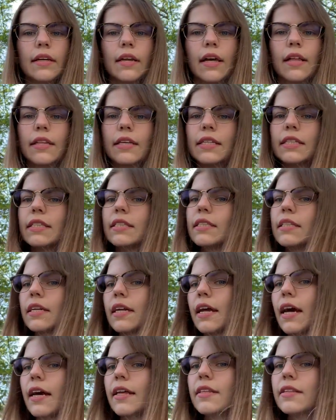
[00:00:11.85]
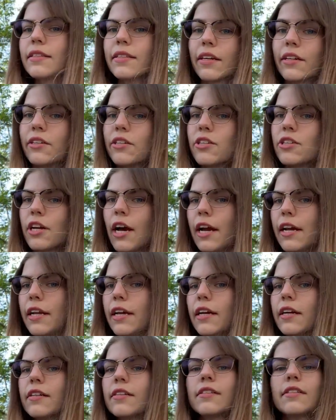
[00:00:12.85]
at least today the sun is
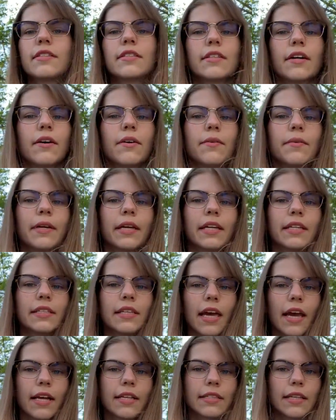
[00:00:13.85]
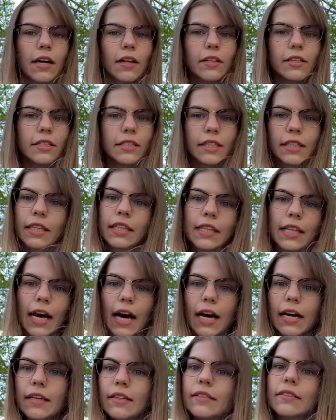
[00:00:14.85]
shining, so we can take solace in
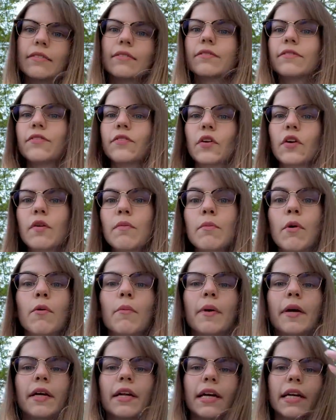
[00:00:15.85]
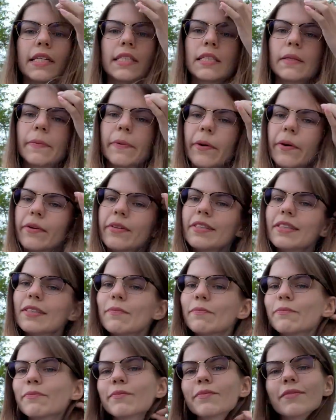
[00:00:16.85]
that for a moment, I suppose.
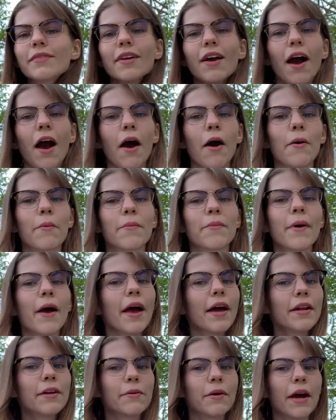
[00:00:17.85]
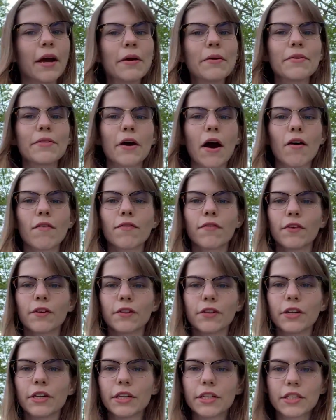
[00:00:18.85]
But anyway, without
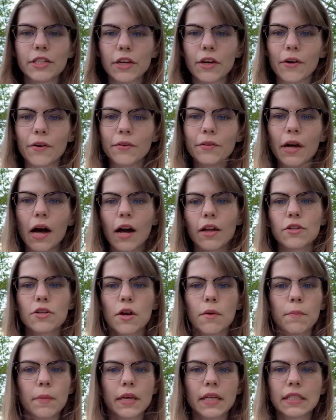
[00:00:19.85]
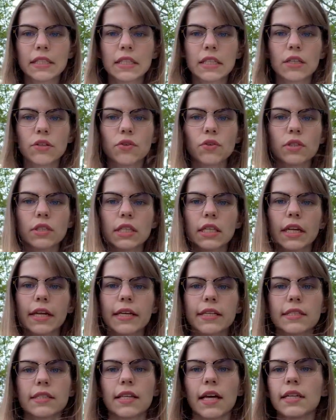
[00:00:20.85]
further ado, I'll jump into
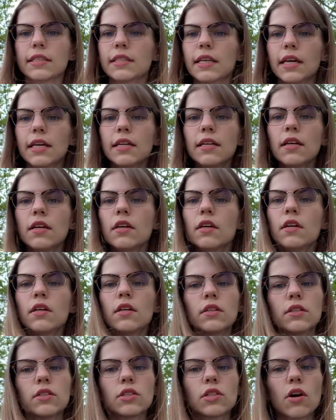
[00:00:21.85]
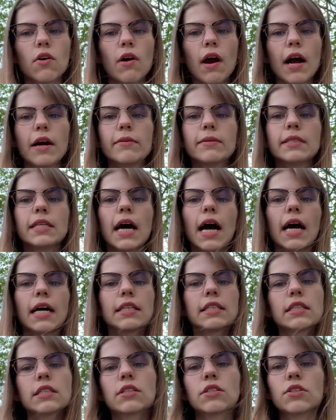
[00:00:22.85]
today's lesson. So I was
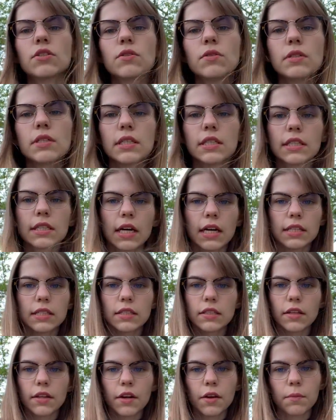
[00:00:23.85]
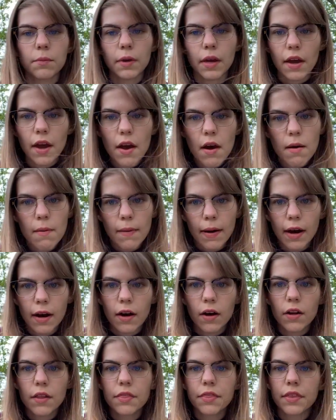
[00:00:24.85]
asked to discuss a little bit
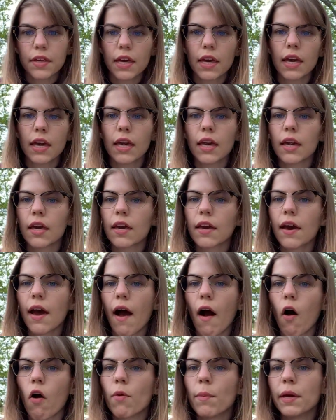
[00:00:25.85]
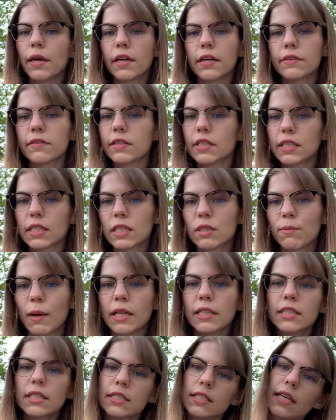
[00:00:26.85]
about the element of
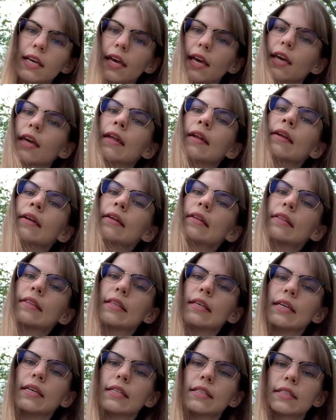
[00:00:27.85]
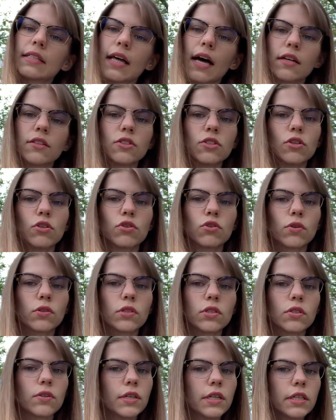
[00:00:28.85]
suspense in these last two
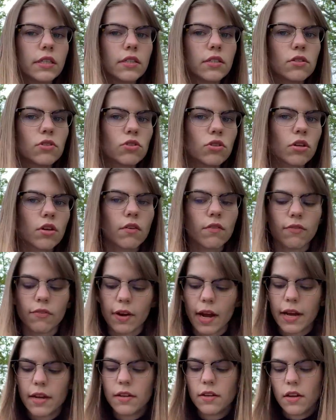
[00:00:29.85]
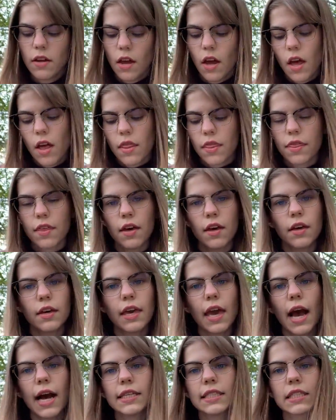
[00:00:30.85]
short stories you should have read, the
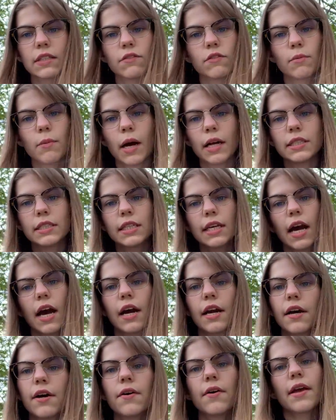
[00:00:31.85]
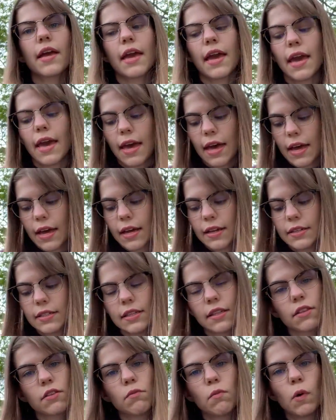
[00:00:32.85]
Cask of Amontillado and
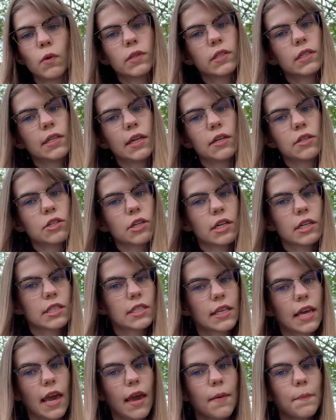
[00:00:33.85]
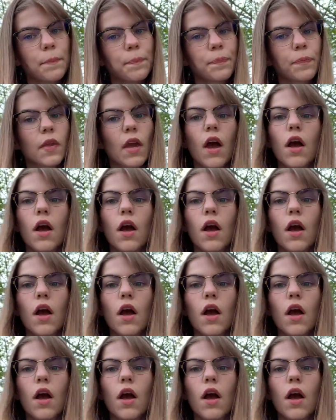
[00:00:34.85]
The Most Dangerous Game.